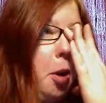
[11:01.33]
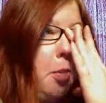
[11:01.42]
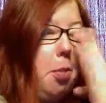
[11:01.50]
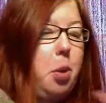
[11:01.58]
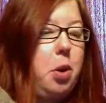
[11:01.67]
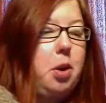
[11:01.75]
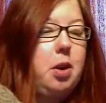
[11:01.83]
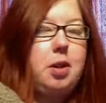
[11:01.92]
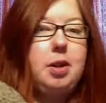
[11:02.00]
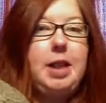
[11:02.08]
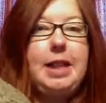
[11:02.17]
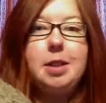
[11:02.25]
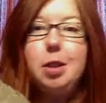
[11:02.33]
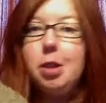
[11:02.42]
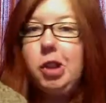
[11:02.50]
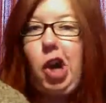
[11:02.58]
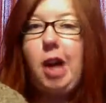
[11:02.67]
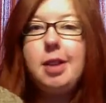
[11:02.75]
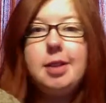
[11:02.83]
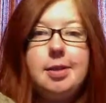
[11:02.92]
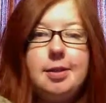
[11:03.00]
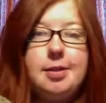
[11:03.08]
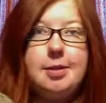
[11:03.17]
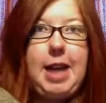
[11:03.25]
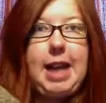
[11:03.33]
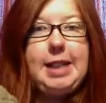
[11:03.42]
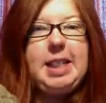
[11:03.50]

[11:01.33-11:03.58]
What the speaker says: Border Leicester cross. I say